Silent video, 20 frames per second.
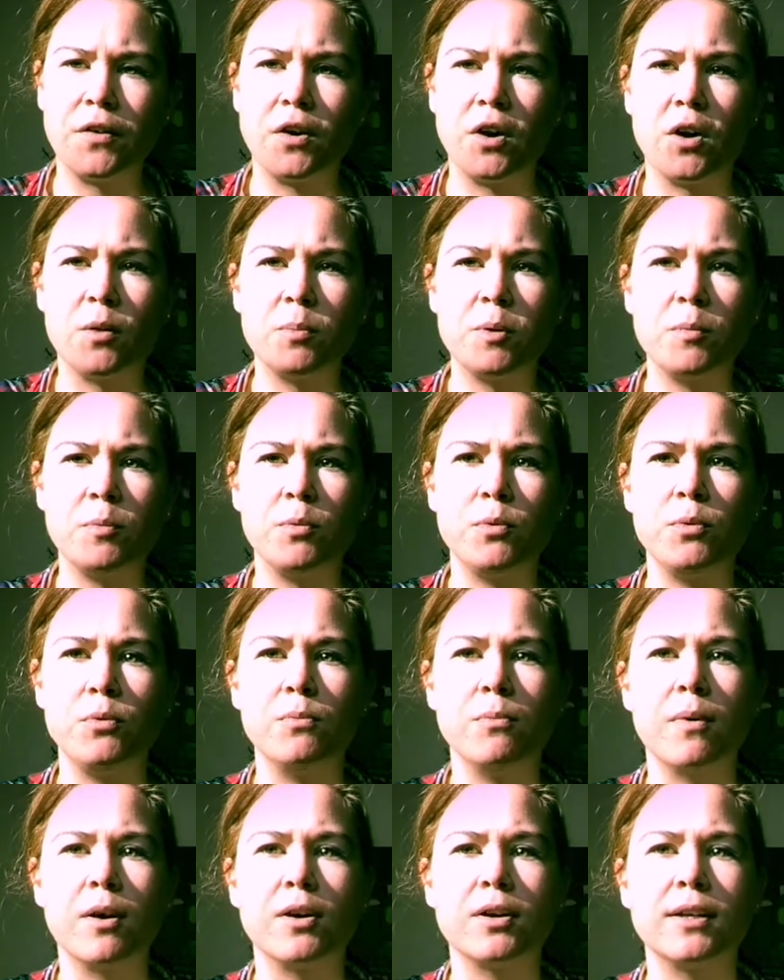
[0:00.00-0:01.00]
are people who
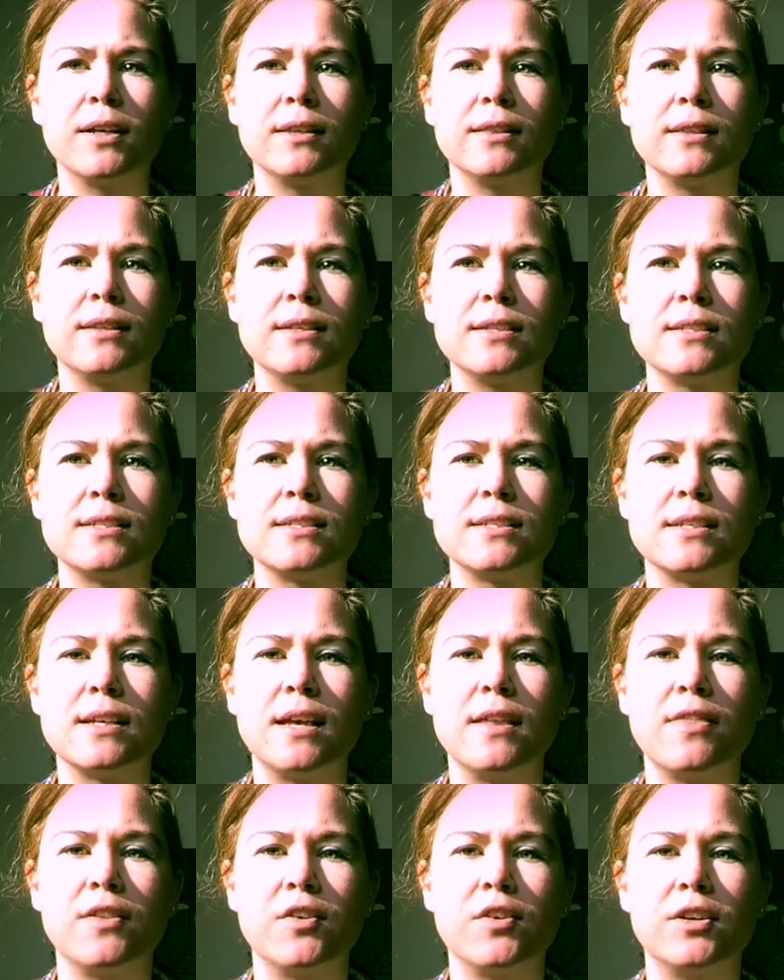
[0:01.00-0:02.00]
market this,
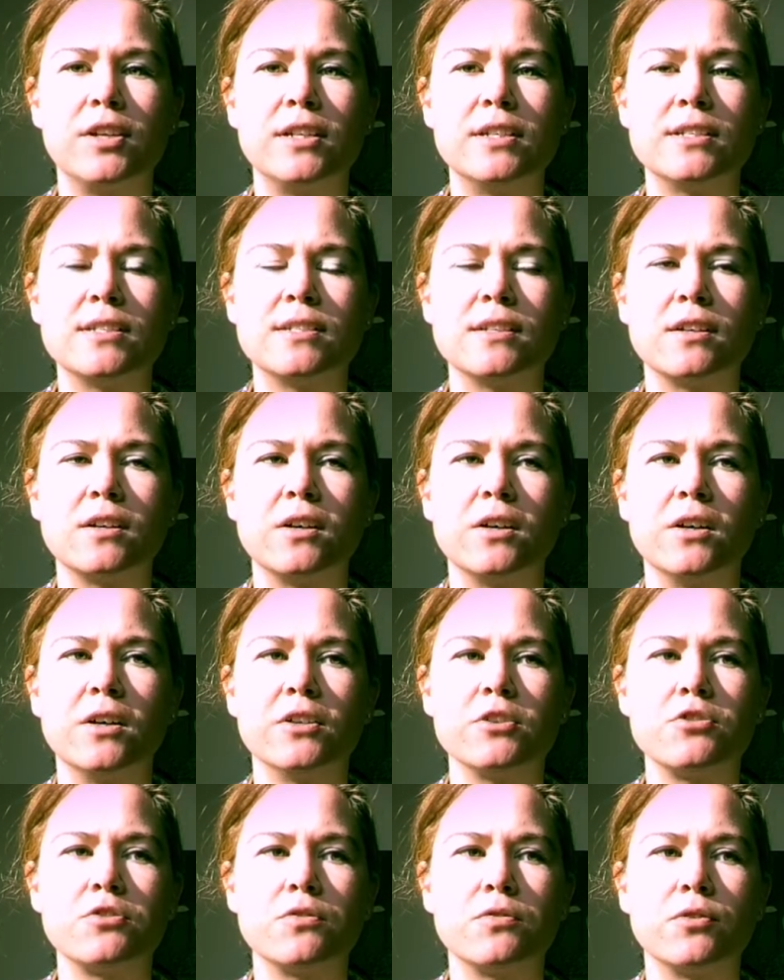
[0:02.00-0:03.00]
and there is a
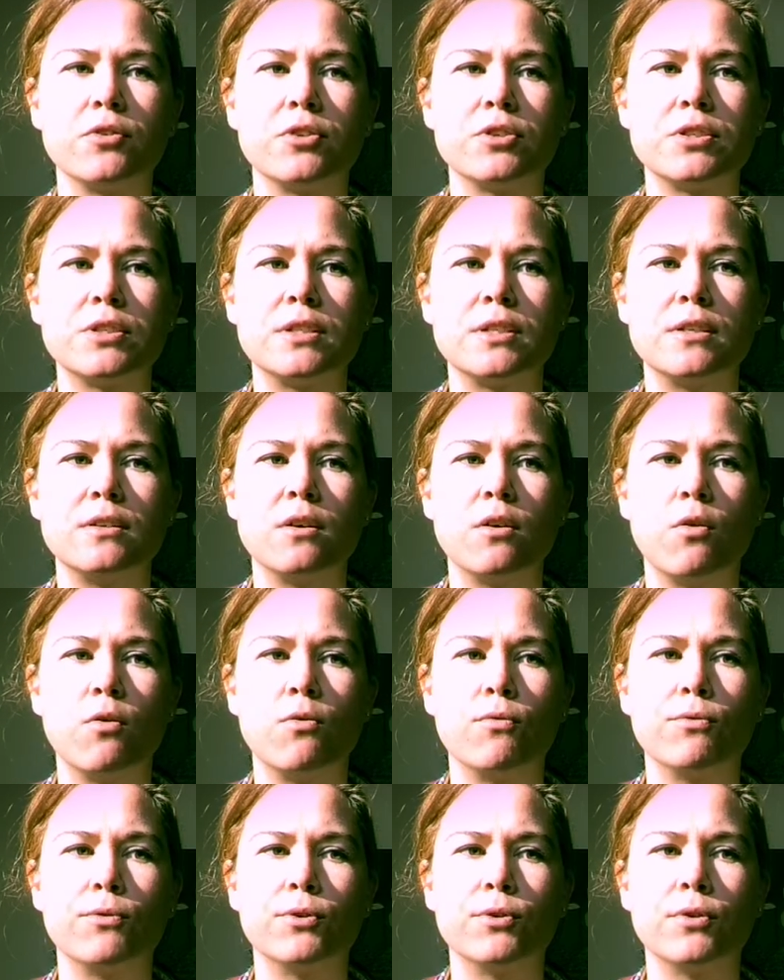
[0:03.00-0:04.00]
controversy
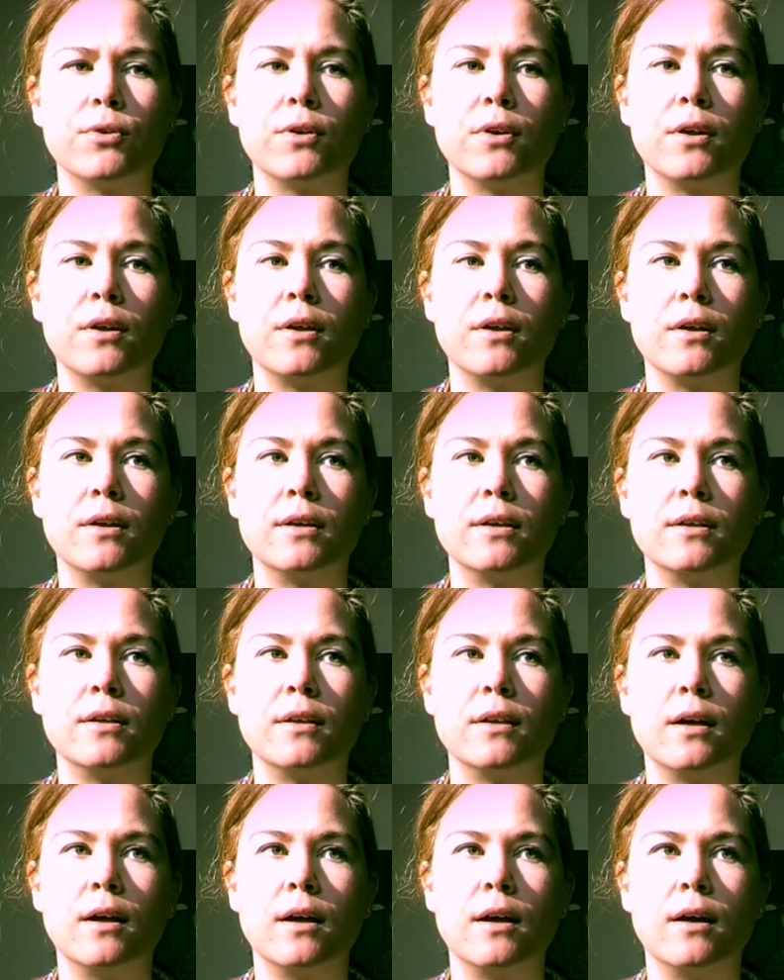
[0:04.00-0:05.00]
over
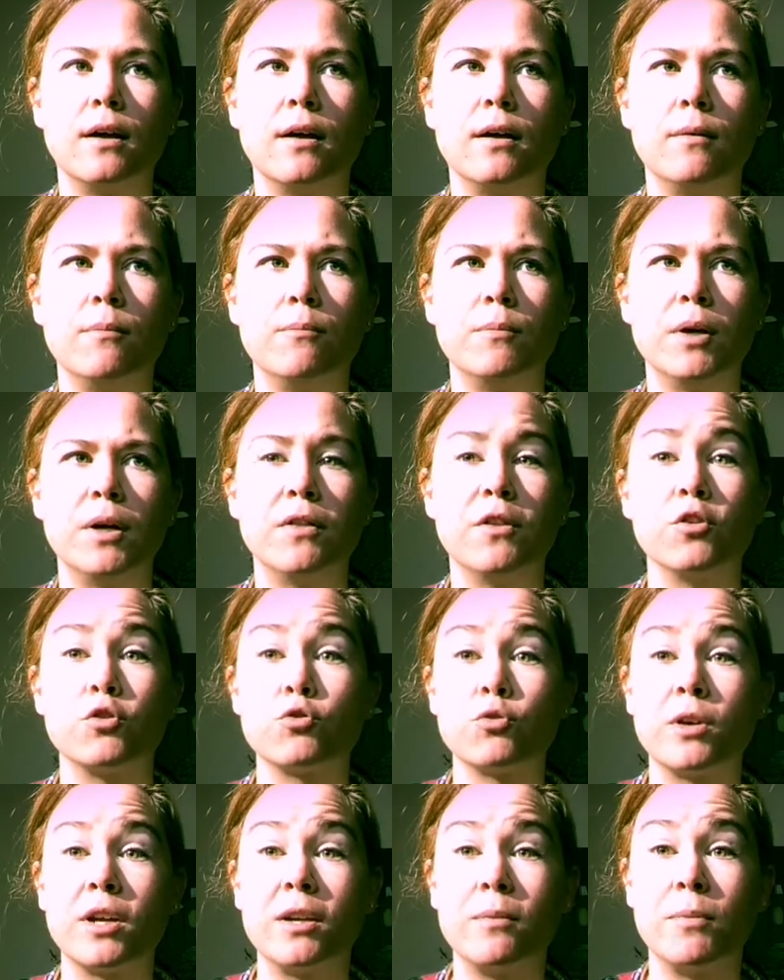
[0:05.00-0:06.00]
the
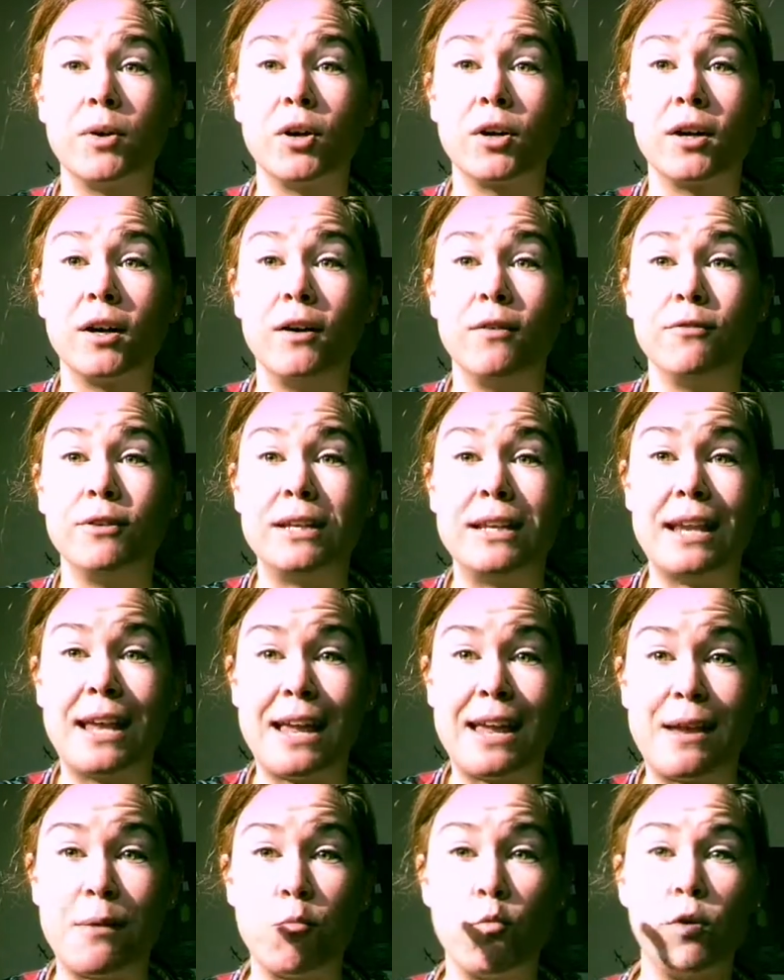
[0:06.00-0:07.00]
trademark of a
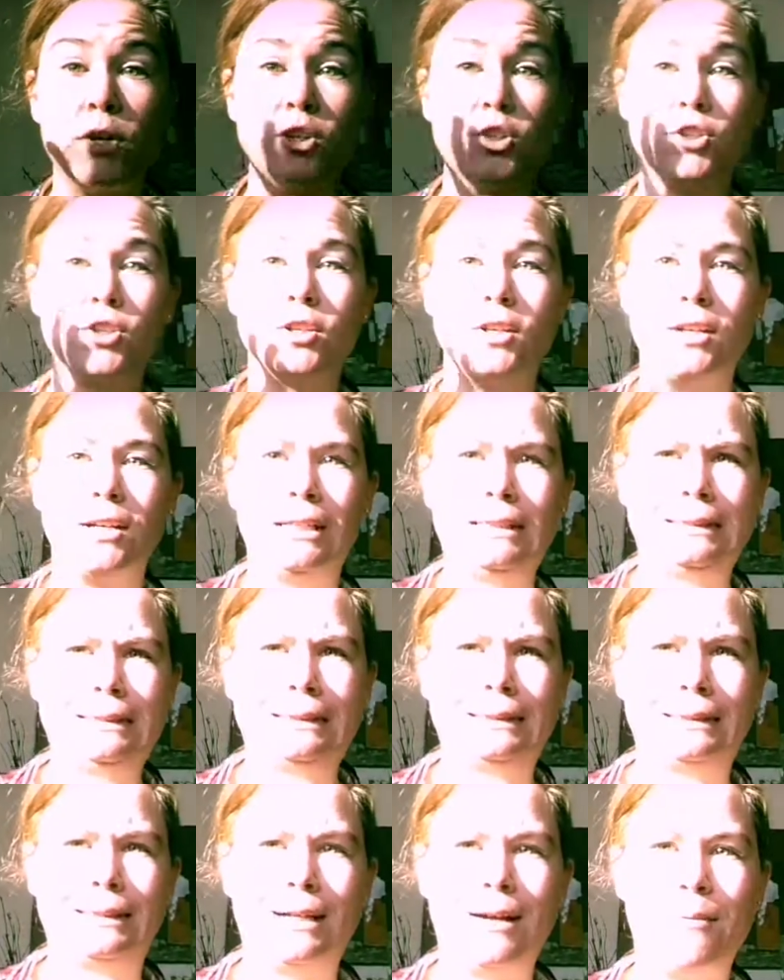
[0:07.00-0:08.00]
name, which
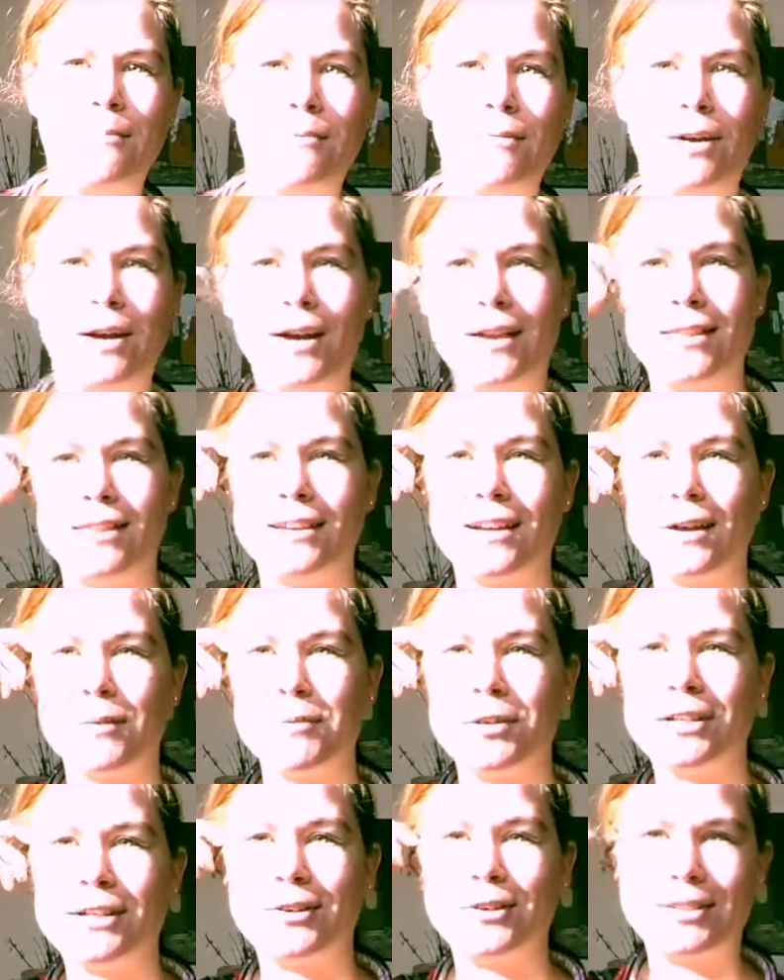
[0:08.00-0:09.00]
I think I'm
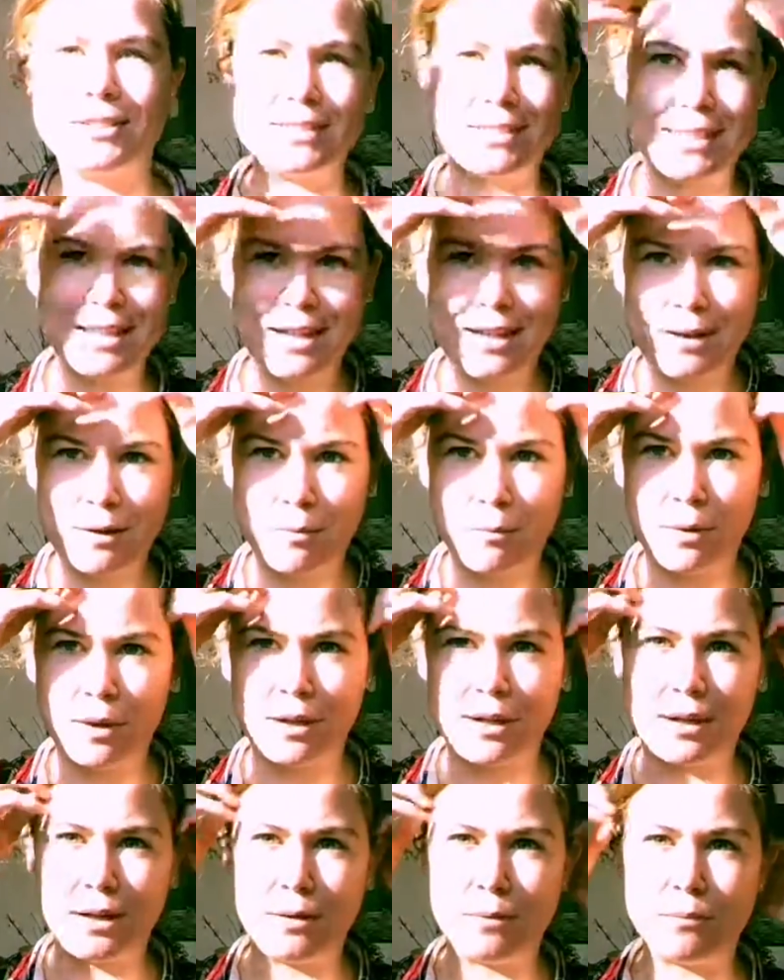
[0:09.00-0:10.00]
allowed to say,
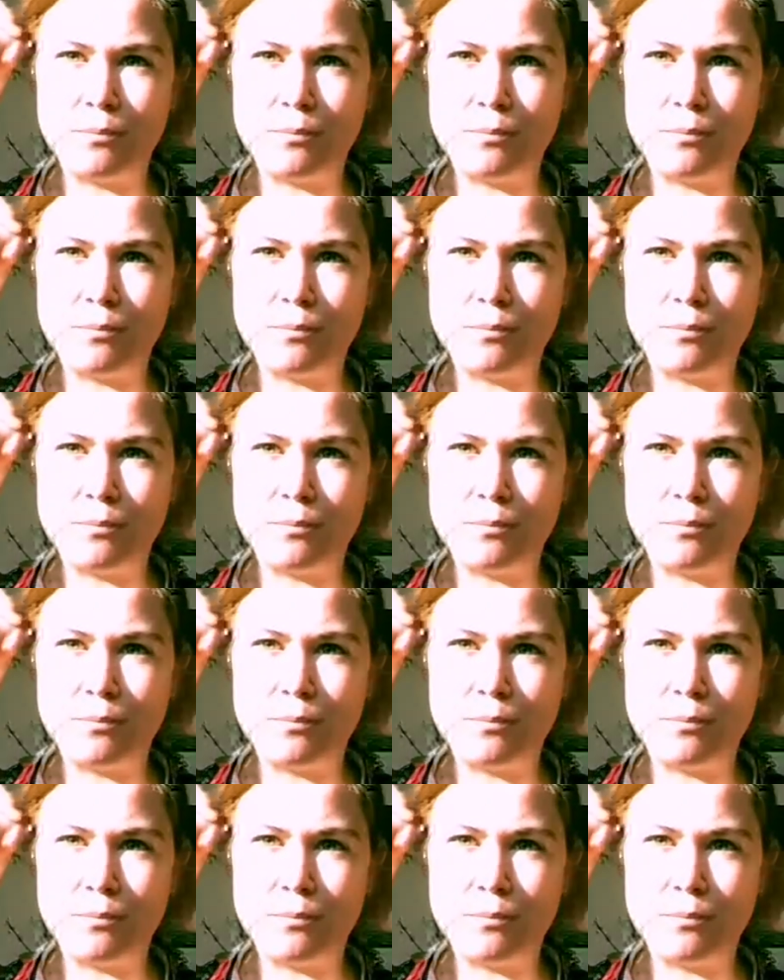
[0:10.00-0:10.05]
but